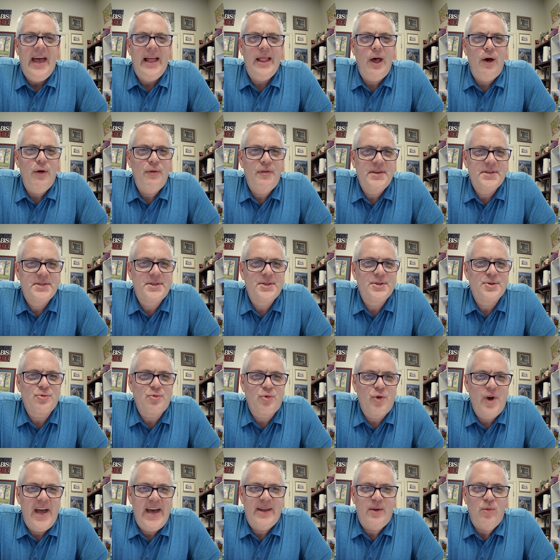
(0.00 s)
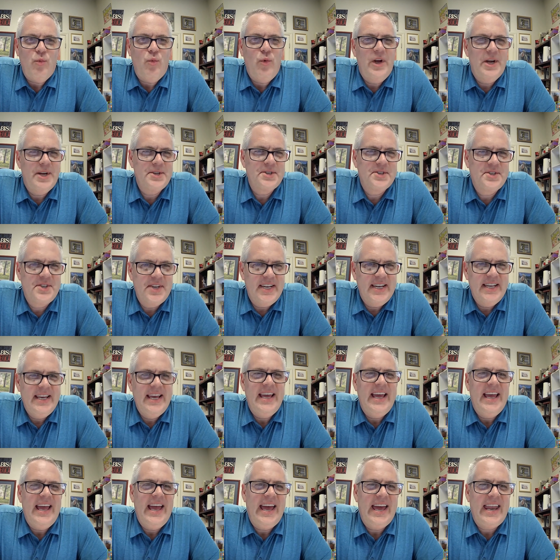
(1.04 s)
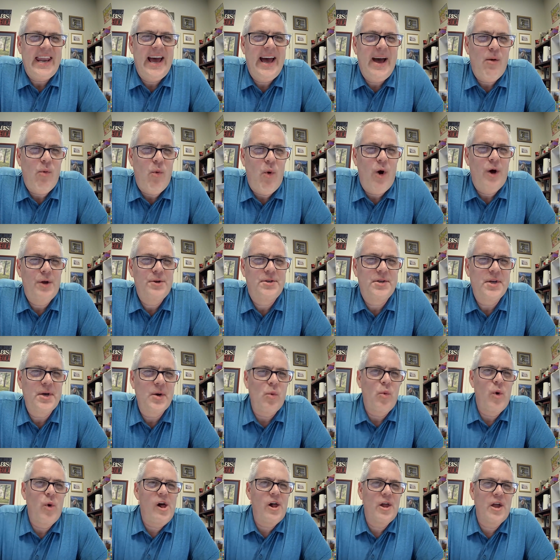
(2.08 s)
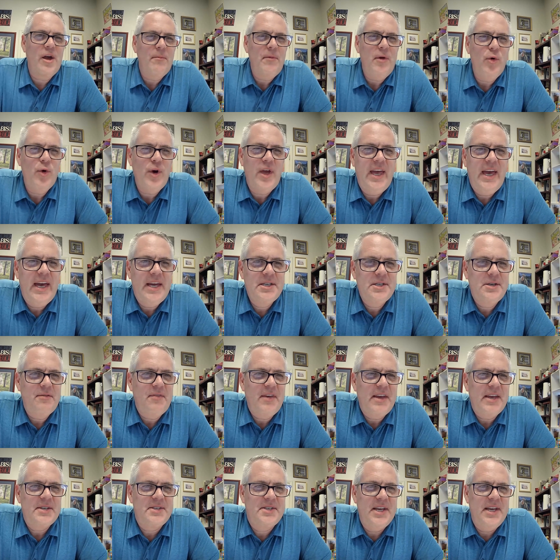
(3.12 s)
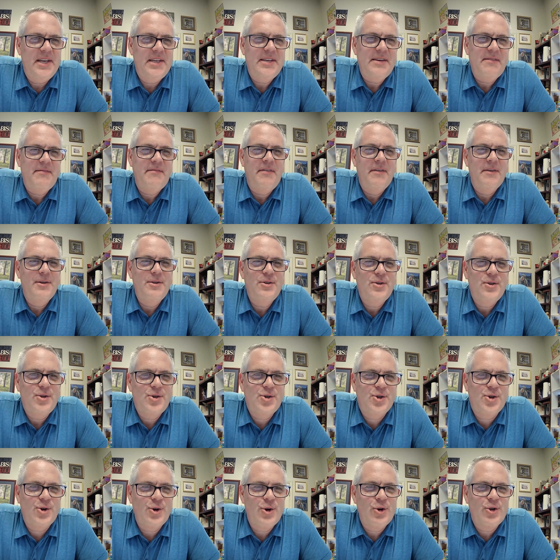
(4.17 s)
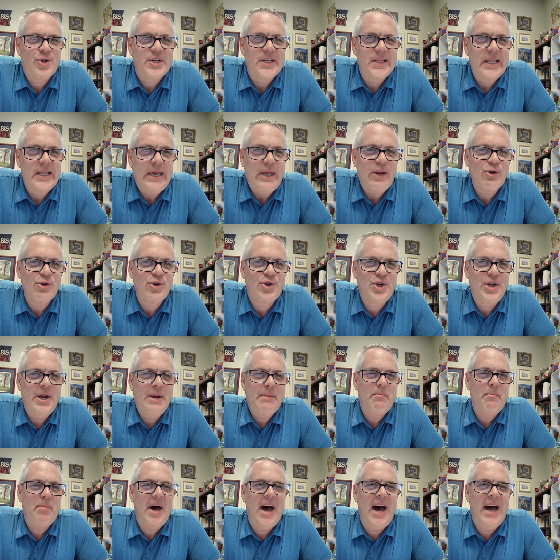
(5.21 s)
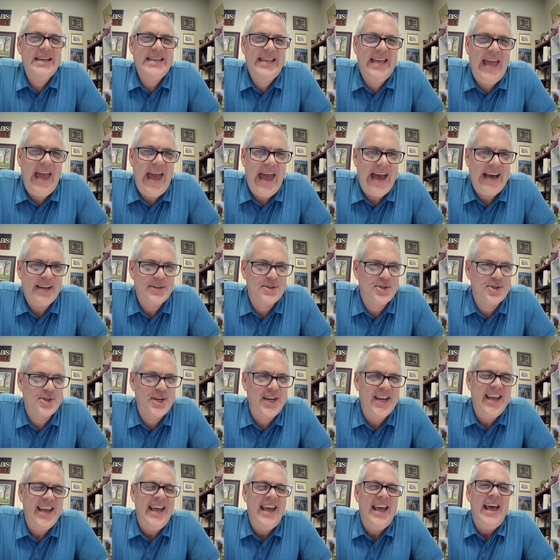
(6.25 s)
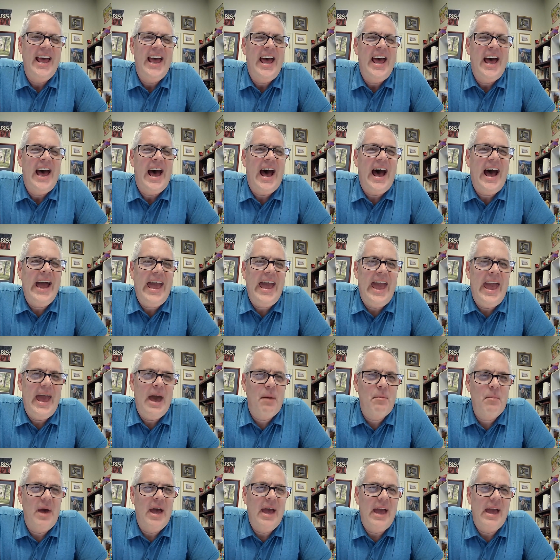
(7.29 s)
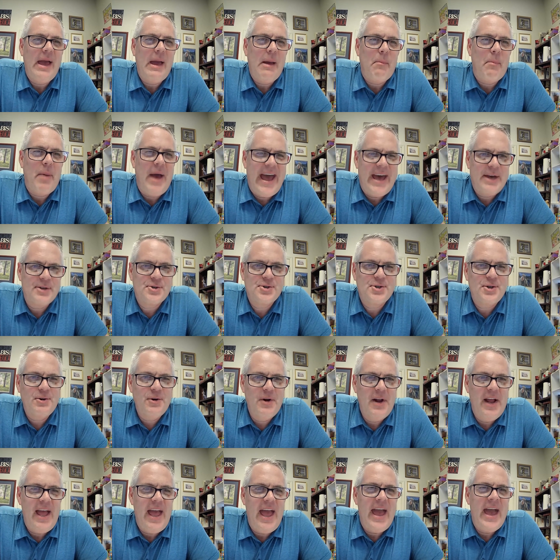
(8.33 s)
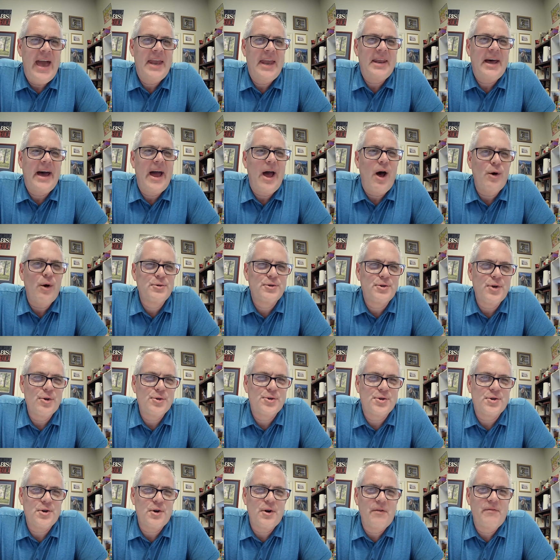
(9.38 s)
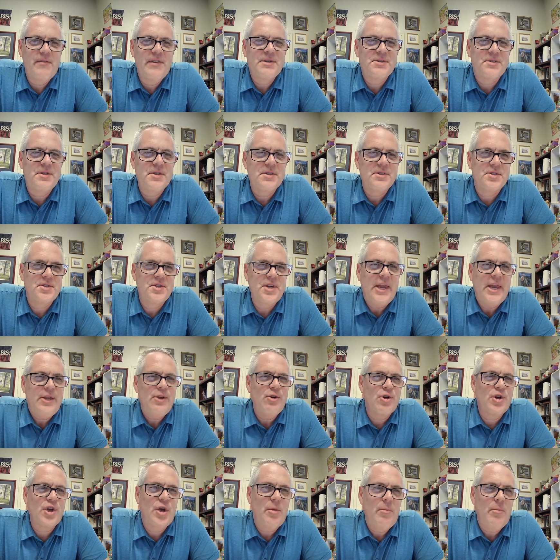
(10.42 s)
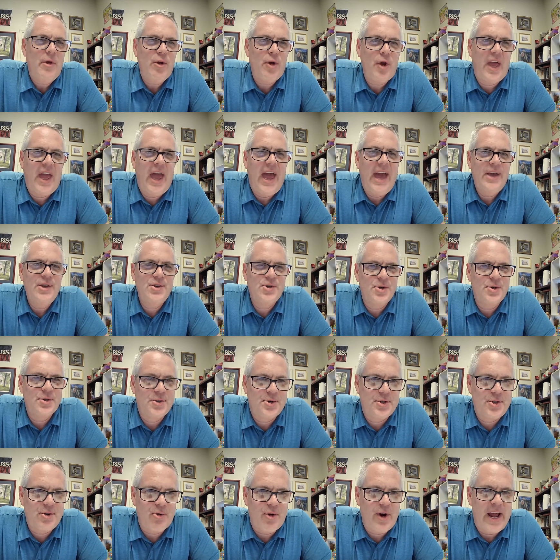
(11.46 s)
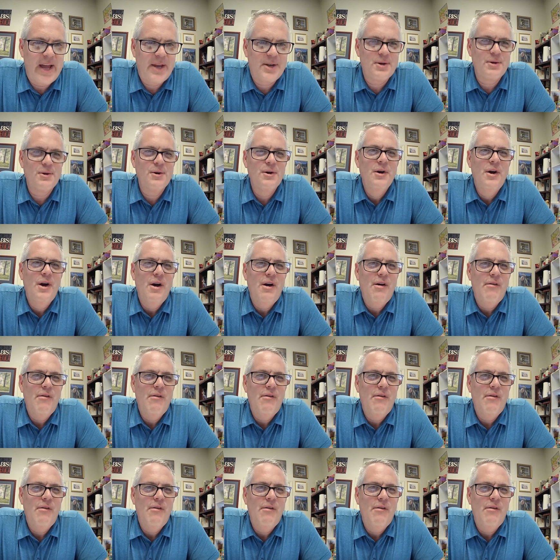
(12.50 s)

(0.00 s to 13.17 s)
Hello, this is Rhett Wilson, and I want to welcome you again to the Attentive Church Leadership Podcast. I am a pastor, and I also serve as the Senior Communications Director